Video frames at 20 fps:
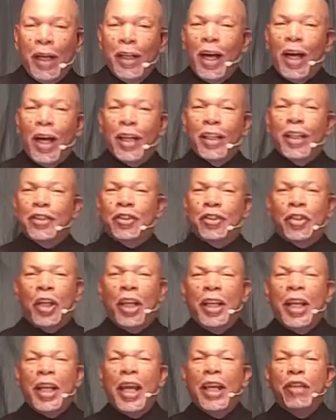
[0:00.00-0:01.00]
ought to
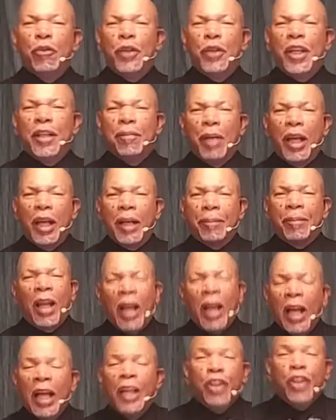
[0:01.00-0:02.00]
say that with
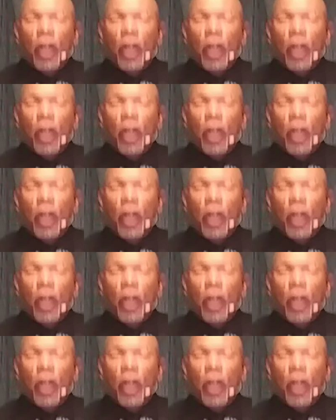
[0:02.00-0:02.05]
me.